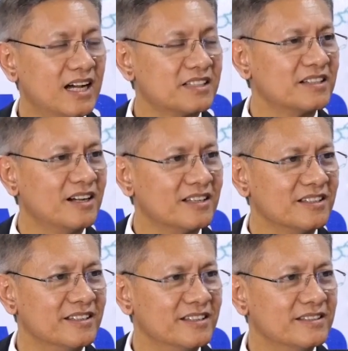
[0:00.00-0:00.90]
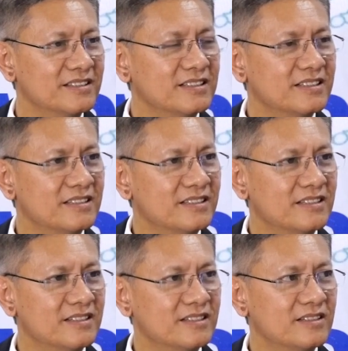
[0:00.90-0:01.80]
Artham Galu. 110,
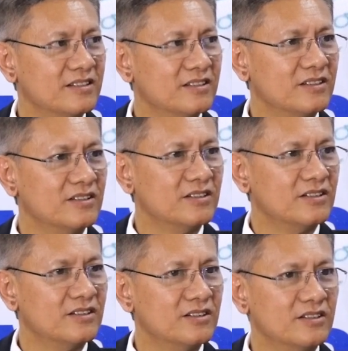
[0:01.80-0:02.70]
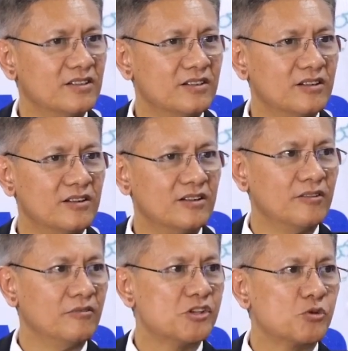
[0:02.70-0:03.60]
what are the categories?
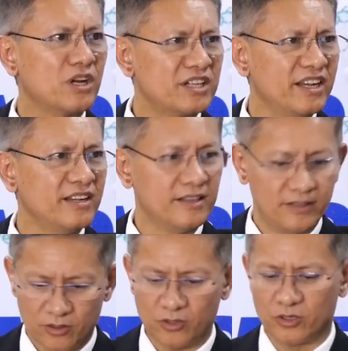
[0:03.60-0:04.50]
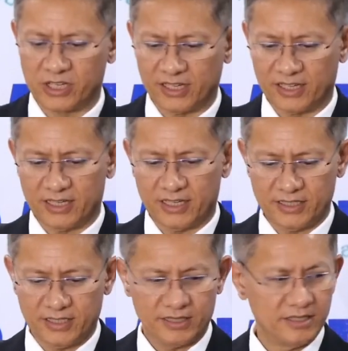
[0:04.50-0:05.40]
Which 110? Oh, okay.
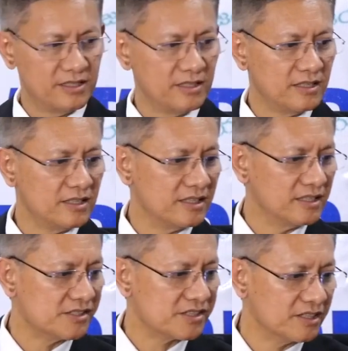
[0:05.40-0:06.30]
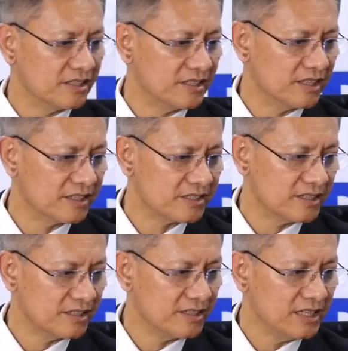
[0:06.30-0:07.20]
Adi. See, there is
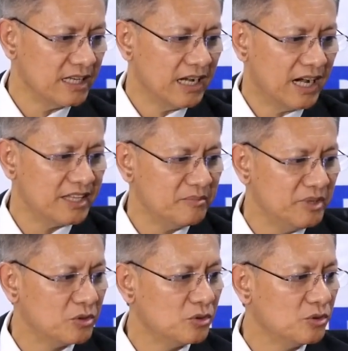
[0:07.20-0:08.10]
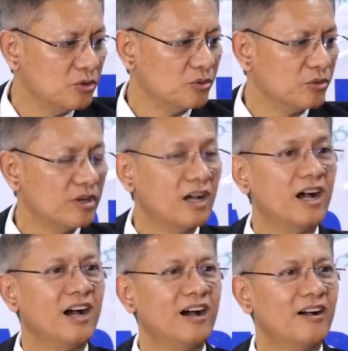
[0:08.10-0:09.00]
a, Adi Miku,
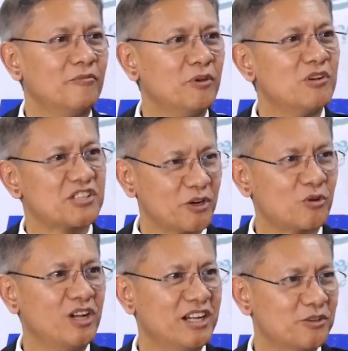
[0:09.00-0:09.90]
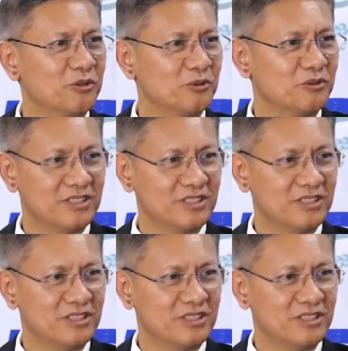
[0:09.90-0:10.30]
we will circulate to you.